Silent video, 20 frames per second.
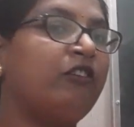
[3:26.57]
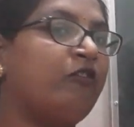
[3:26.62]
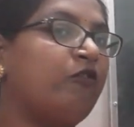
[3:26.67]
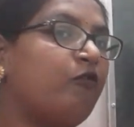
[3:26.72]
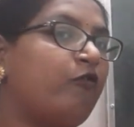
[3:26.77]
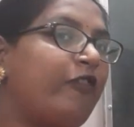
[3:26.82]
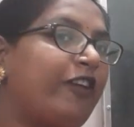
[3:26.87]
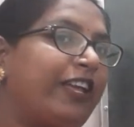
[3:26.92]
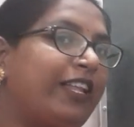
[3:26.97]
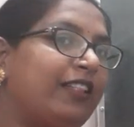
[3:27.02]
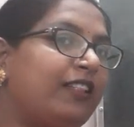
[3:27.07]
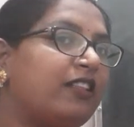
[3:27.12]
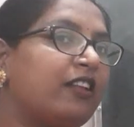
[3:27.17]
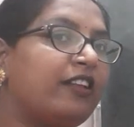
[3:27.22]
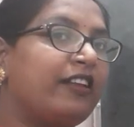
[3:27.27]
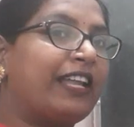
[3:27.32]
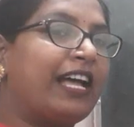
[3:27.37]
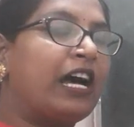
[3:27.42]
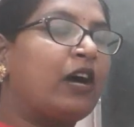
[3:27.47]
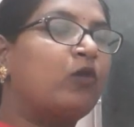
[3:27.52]
when the
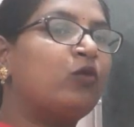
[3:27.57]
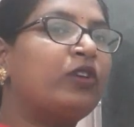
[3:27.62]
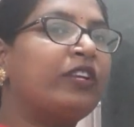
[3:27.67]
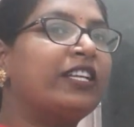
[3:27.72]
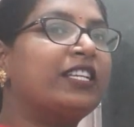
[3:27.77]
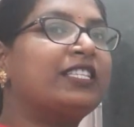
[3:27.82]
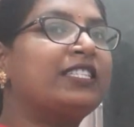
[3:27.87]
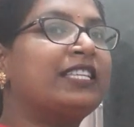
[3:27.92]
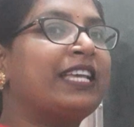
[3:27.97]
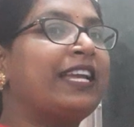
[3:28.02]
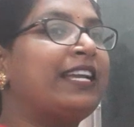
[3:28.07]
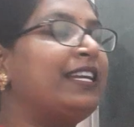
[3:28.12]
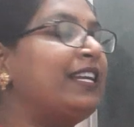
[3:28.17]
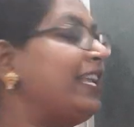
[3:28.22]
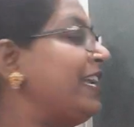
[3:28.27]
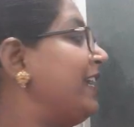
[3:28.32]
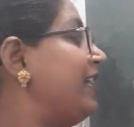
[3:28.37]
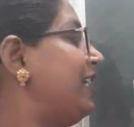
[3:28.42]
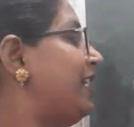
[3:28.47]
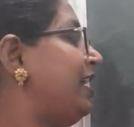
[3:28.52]
noun is
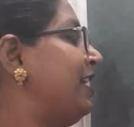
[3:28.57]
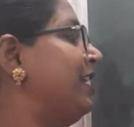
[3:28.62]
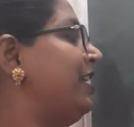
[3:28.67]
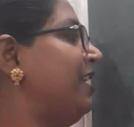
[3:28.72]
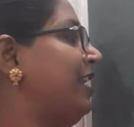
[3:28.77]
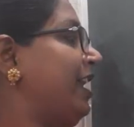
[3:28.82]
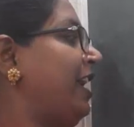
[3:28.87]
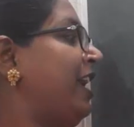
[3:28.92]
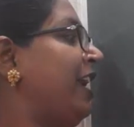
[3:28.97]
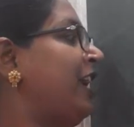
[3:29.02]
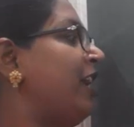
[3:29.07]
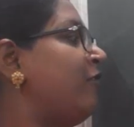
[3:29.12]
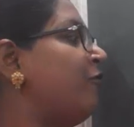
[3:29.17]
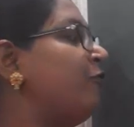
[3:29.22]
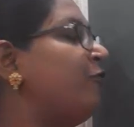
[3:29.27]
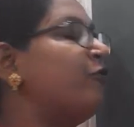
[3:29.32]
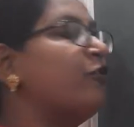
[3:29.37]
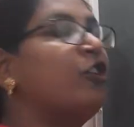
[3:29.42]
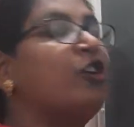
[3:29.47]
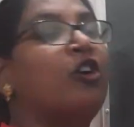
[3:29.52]
ending in
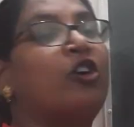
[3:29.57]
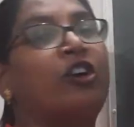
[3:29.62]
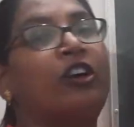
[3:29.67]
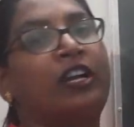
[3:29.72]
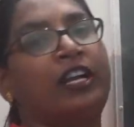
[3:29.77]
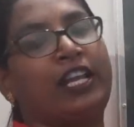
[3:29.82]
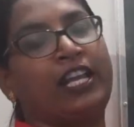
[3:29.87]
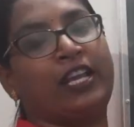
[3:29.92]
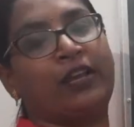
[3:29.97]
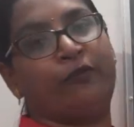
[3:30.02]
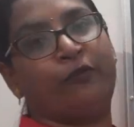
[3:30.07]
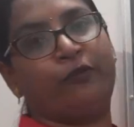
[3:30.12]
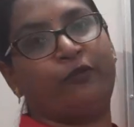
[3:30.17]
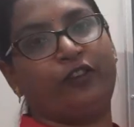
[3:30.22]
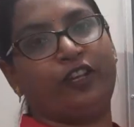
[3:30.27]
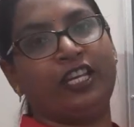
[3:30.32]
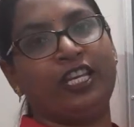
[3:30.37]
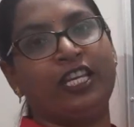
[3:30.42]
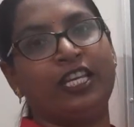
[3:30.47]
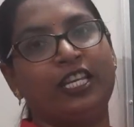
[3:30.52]
F or
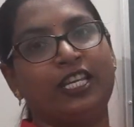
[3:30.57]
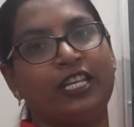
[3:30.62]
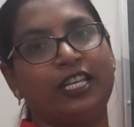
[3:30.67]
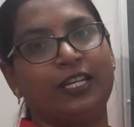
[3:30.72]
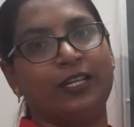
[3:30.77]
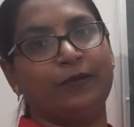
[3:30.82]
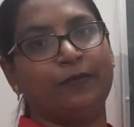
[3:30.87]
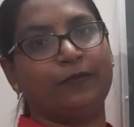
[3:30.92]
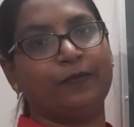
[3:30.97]
FE,